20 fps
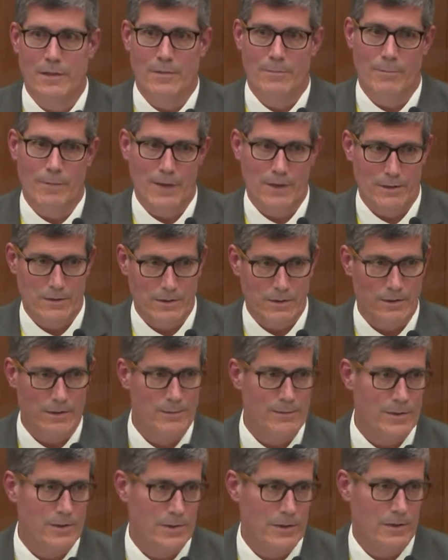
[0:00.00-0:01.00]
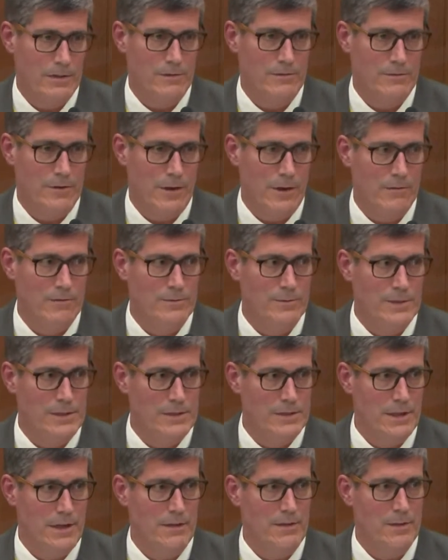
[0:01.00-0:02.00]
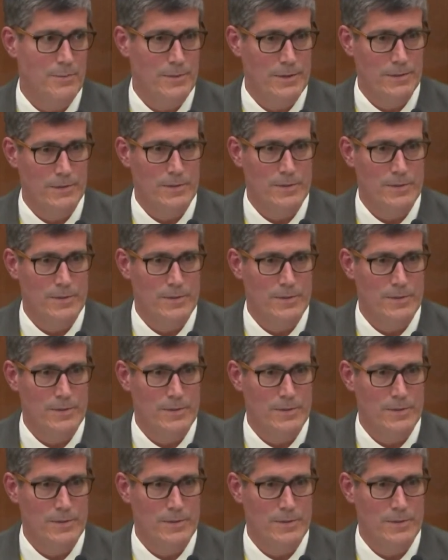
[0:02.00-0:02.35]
Medical examiners get involved when the death appears